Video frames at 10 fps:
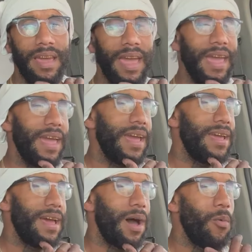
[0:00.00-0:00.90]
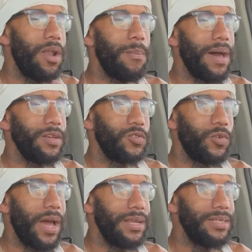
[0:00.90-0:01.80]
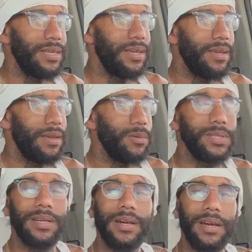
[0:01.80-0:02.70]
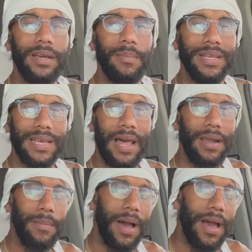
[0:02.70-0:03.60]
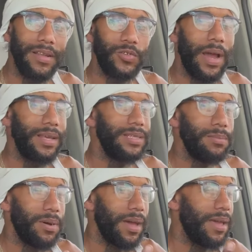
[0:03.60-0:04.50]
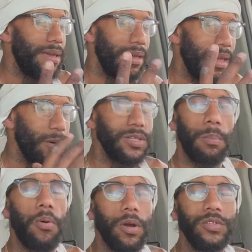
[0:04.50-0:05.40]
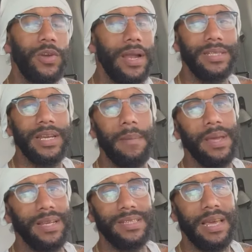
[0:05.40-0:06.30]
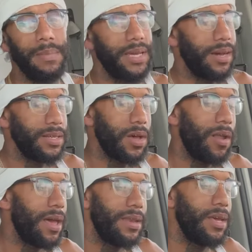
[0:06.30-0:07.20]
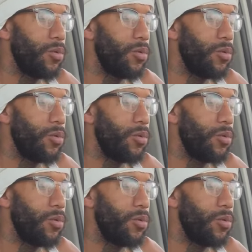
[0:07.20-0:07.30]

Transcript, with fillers: and i went about the strategy it was a good mentality behind the strategy but it was a poor strategy i meant to say because all i did